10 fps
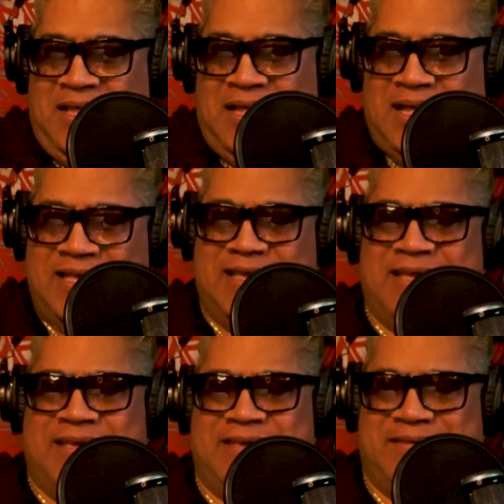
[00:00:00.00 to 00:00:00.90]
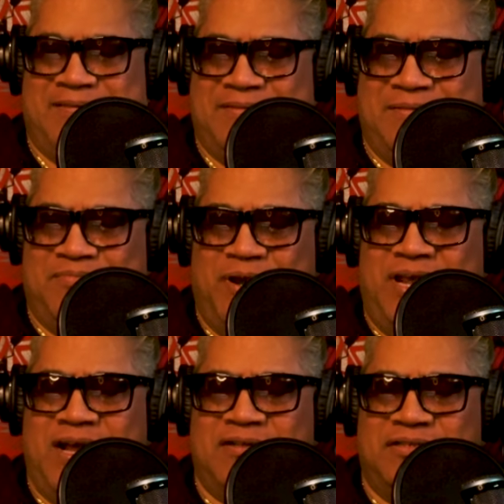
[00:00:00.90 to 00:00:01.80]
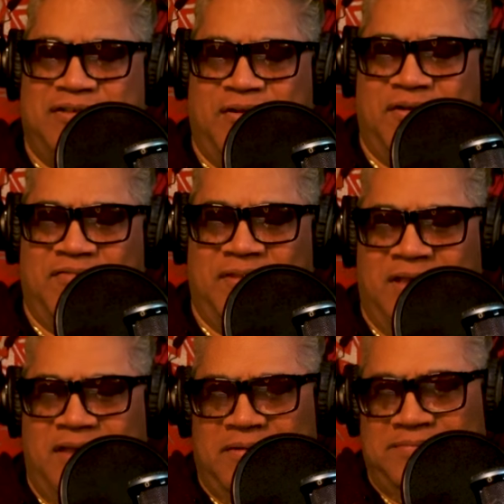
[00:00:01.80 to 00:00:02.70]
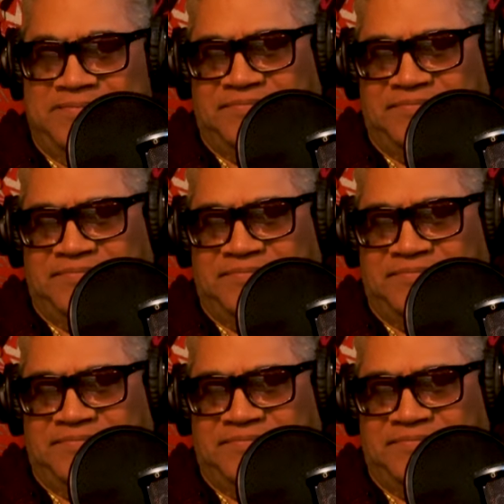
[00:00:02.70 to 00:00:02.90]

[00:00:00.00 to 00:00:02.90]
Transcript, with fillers: hey, breakout star of the year.